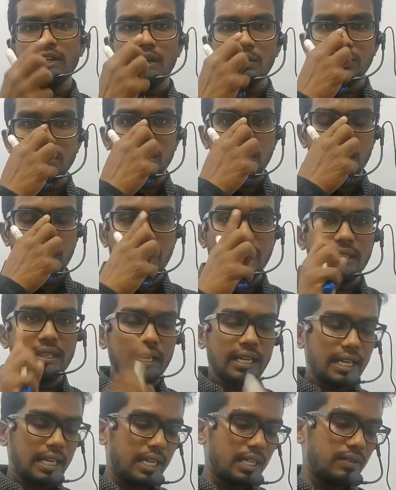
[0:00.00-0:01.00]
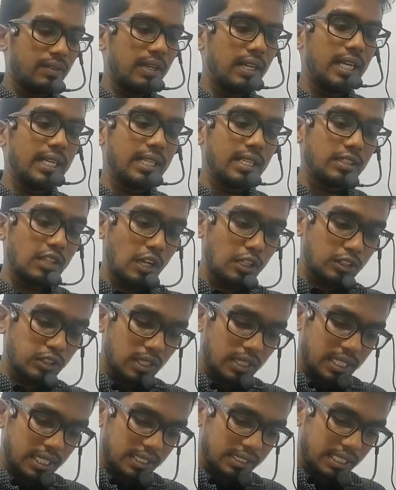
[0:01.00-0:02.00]
one. Option 3 is the correct one. Let us
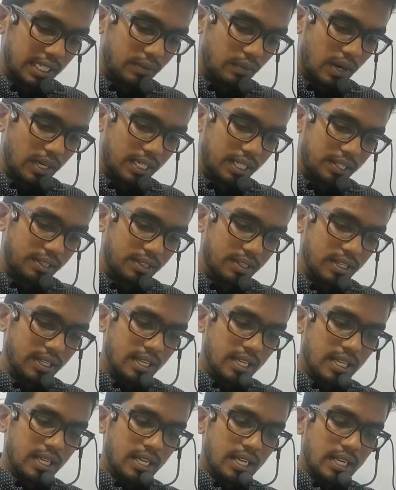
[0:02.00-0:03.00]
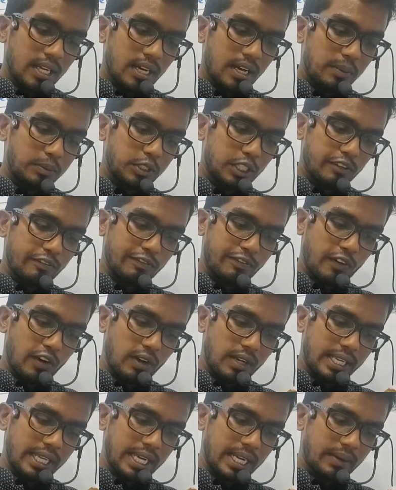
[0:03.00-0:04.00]
also understand what is option
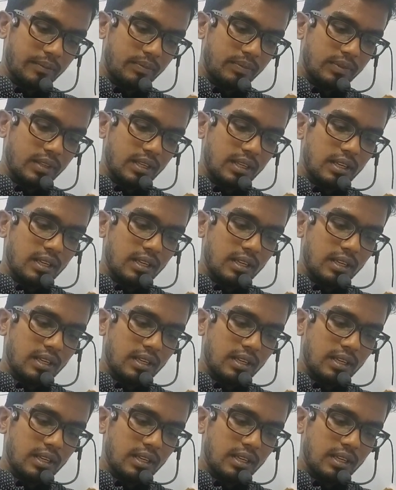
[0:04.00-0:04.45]
4 here.